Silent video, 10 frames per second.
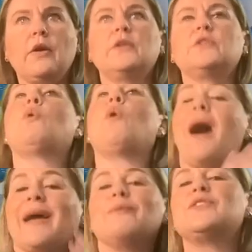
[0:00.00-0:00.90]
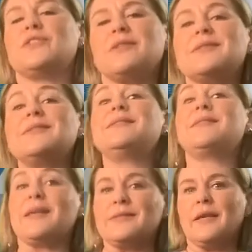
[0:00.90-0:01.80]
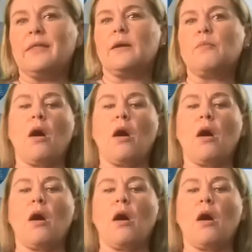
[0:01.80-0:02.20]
So I was just assessing them